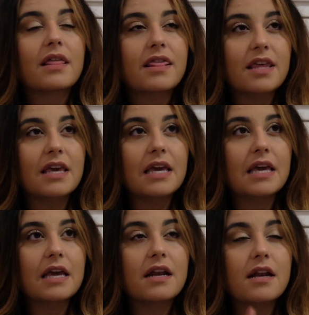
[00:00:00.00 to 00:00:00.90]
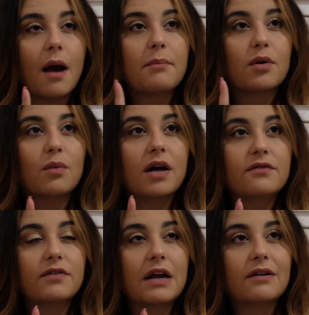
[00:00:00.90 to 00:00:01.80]
the
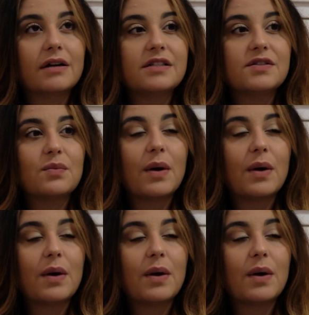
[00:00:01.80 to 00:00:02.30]
#1 fragrance